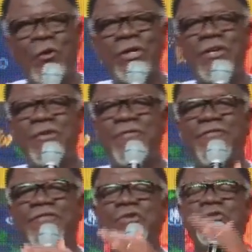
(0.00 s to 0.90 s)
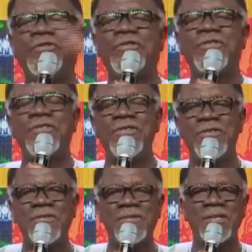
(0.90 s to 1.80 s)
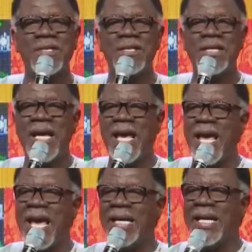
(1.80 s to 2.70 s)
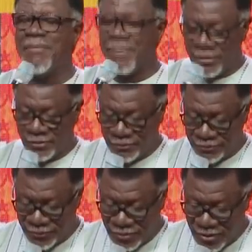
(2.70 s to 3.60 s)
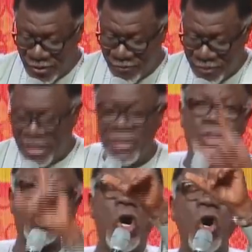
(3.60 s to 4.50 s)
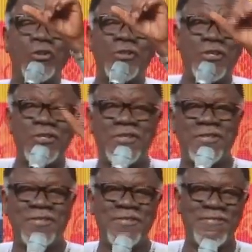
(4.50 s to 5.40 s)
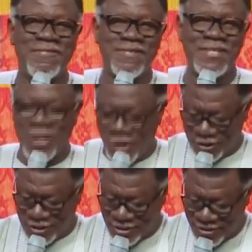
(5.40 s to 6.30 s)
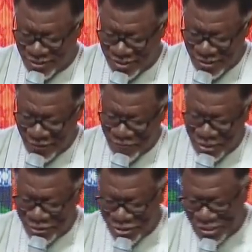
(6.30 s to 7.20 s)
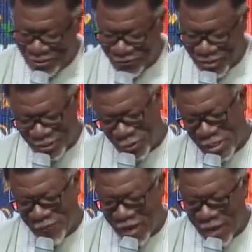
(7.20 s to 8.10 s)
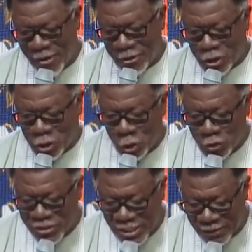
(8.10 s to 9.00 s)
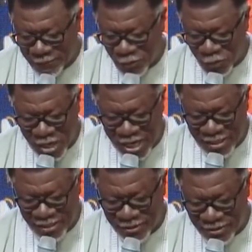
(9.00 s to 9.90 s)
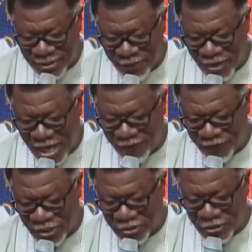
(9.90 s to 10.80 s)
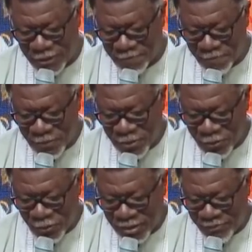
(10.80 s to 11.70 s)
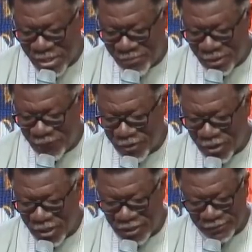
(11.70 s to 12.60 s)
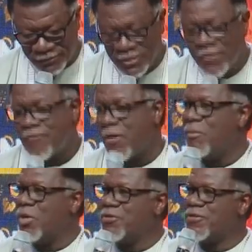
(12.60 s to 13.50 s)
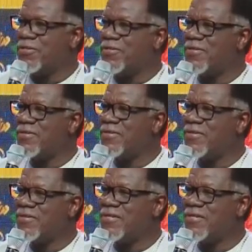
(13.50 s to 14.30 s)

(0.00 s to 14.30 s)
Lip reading: not only refuse a label, but he chose God's mission. Verse 25, choosing rather to suffer affliction with the people of God. For Moses,